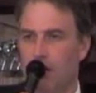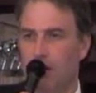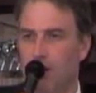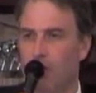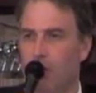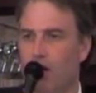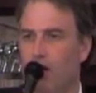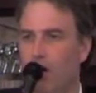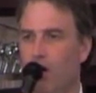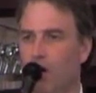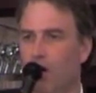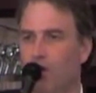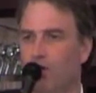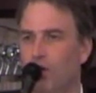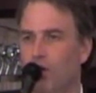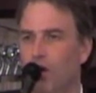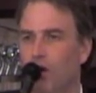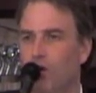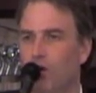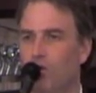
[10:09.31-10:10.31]
And we all
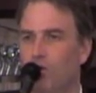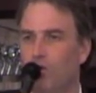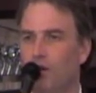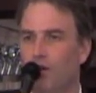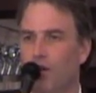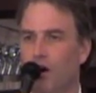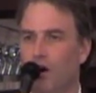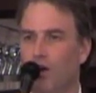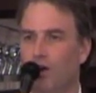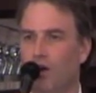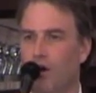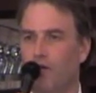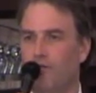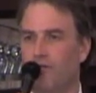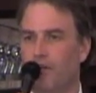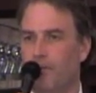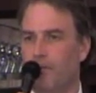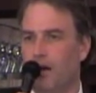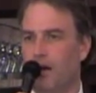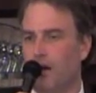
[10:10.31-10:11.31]
know from